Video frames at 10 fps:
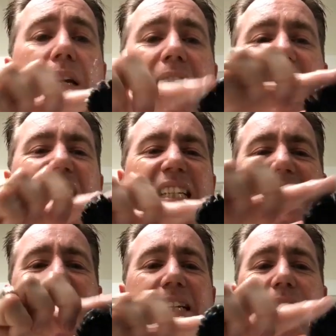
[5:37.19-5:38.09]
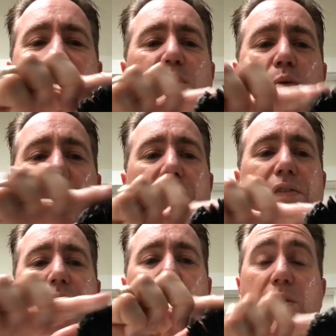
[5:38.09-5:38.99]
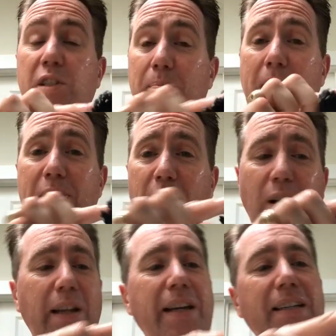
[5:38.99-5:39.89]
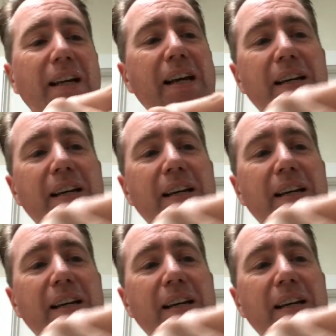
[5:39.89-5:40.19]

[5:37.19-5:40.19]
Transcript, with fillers: like a clean sort of, with some menthol in it.